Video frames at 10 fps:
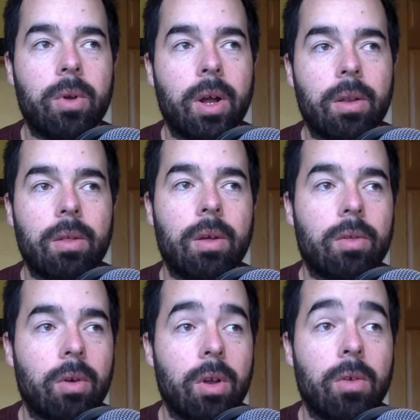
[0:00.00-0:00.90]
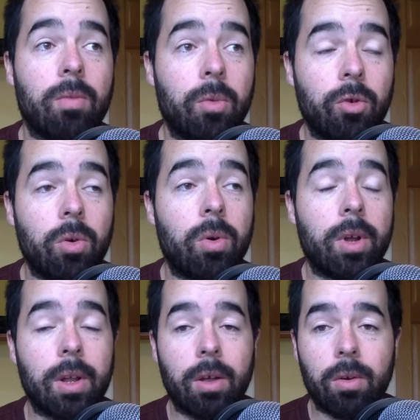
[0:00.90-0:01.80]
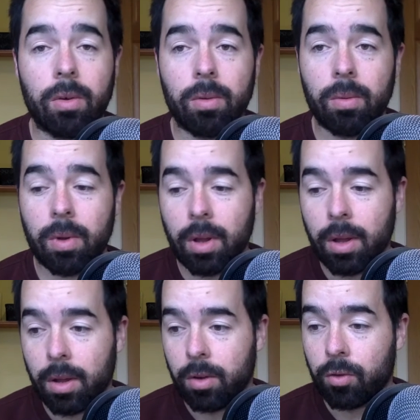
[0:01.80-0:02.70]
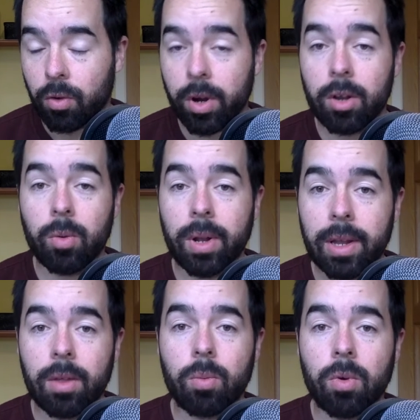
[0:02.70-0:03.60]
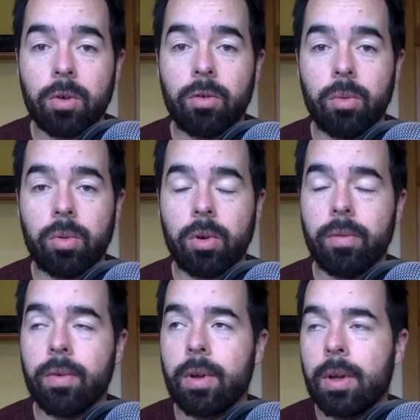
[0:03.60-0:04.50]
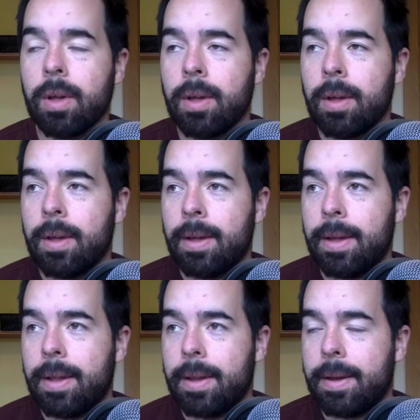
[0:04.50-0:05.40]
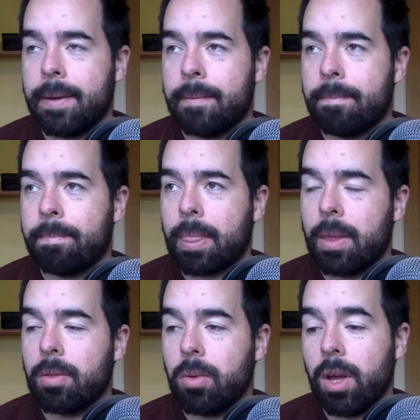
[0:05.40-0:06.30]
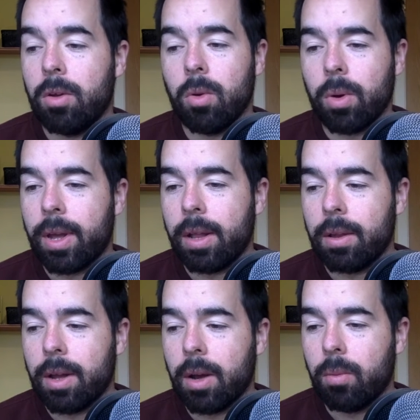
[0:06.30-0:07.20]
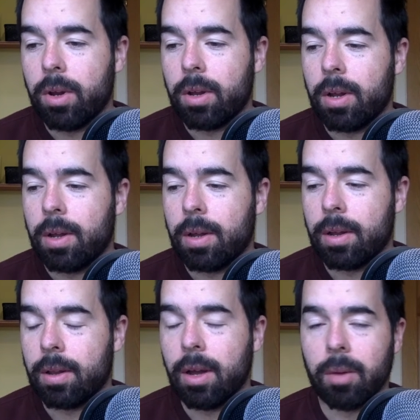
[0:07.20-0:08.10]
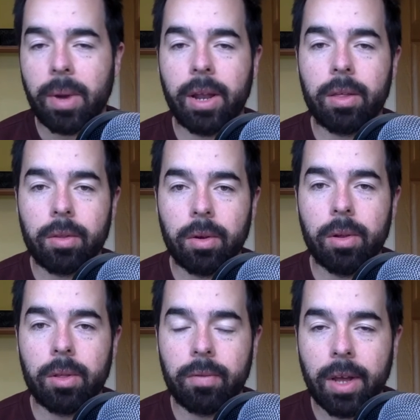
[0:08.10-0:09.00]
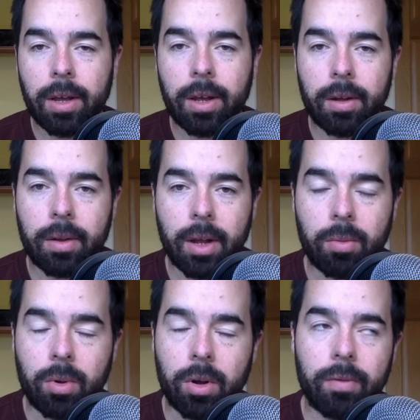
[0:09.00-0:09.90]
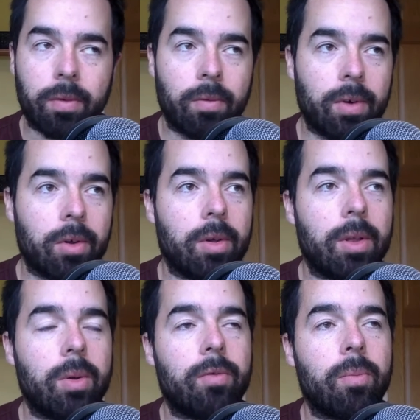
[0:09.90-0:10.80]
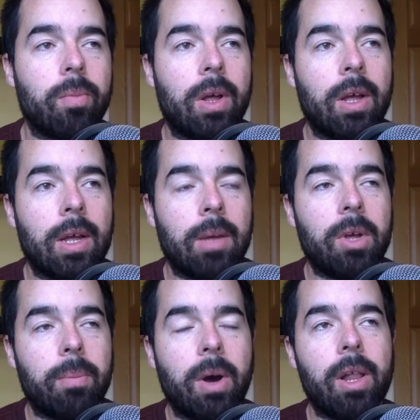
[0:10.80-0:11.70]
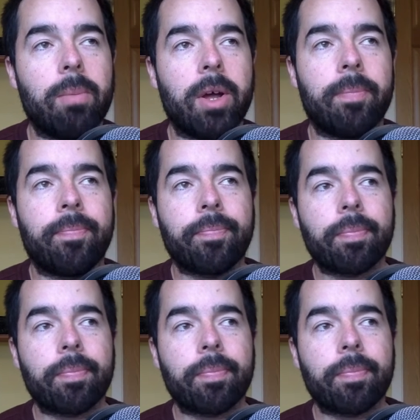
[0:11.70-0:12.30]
but that's a sign of maturity that you can try to at least work through stuff. And so yeah, you don't get to that with dogmatic styles of thinking. That's what I've realized now from being a polymath.